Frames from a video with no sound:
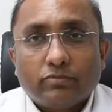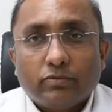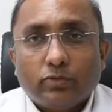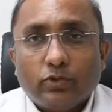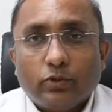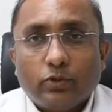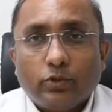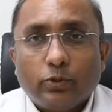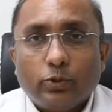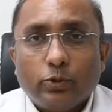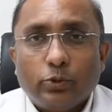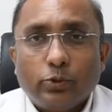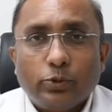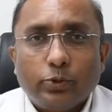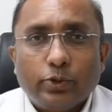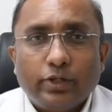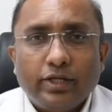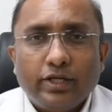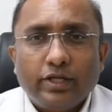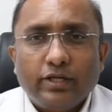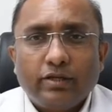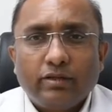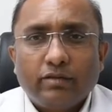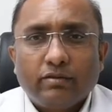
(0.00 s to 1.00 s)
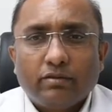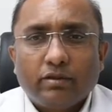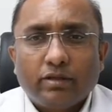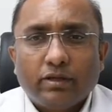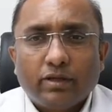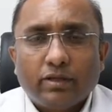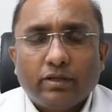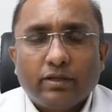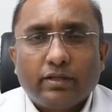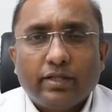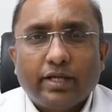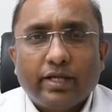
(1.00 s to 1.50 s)
usually
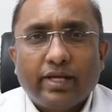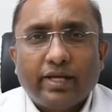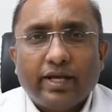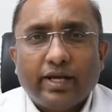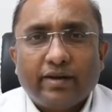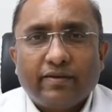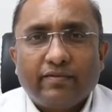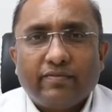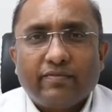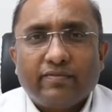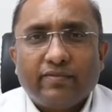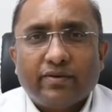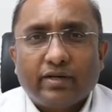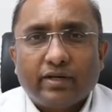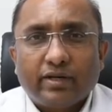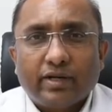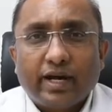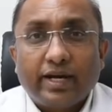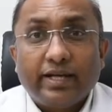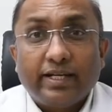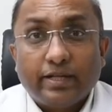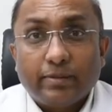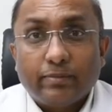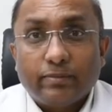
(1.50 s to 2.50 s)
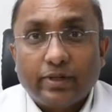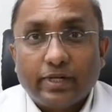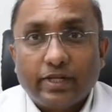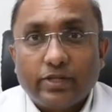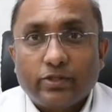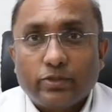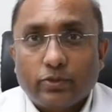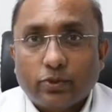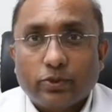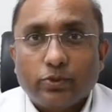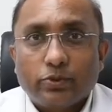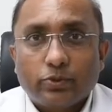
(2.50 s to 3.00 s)
they will have high
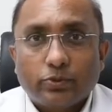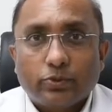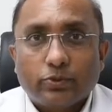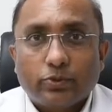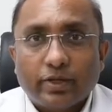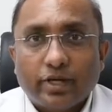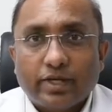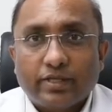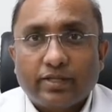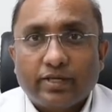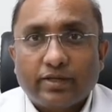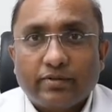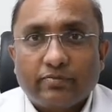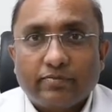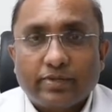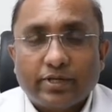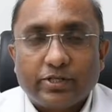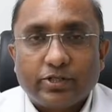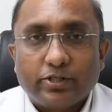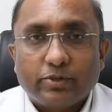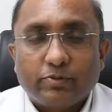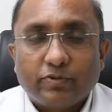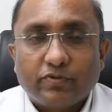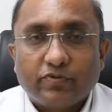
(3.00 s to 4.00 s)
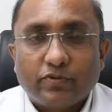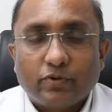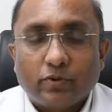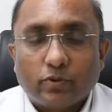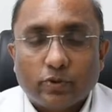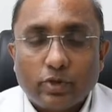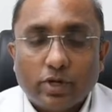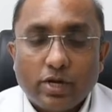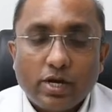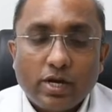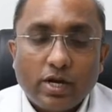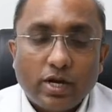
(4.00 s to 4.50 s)
temperature also, as I mentioned before.
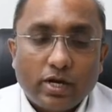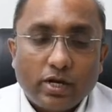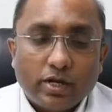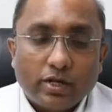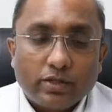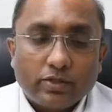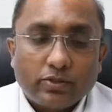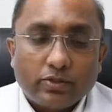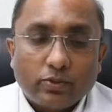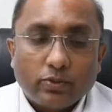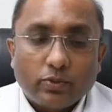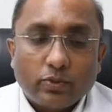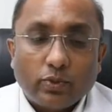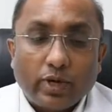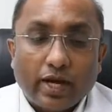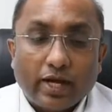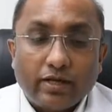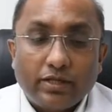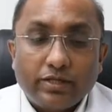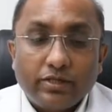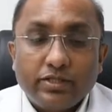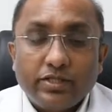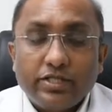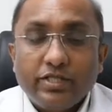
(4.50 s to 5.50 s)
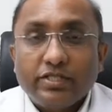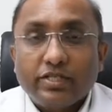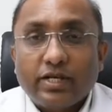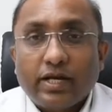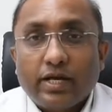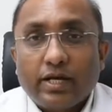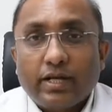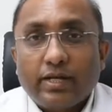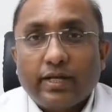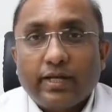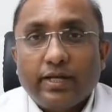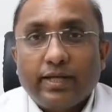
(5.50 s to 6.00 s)
So allergies
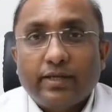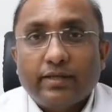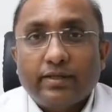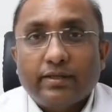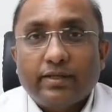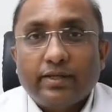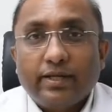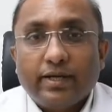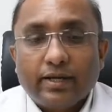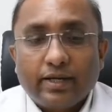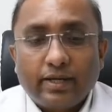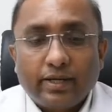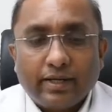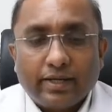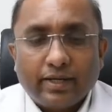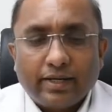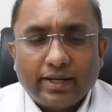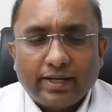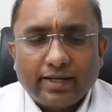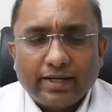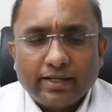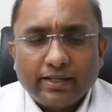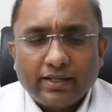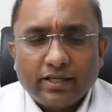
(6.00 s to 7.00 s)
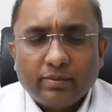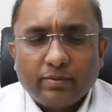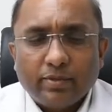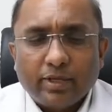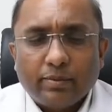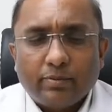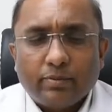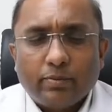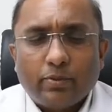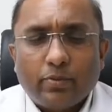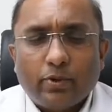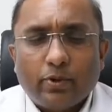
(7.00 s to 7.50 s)
are like, they are like nothing
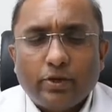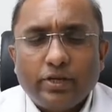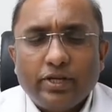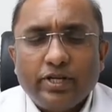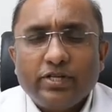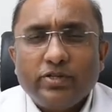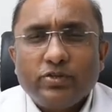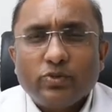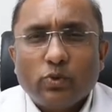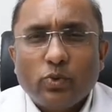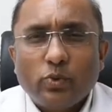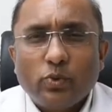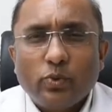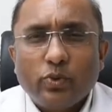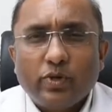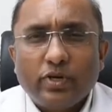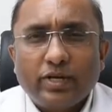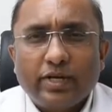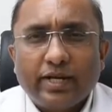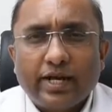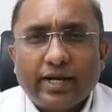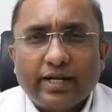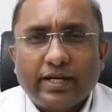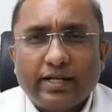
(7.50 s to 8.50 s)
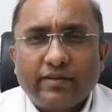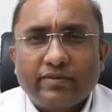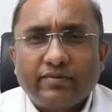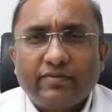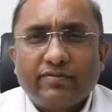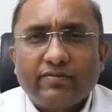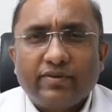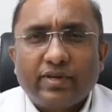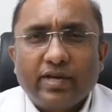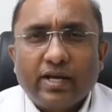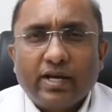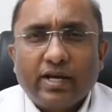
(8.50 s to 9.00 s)
but body's overreactive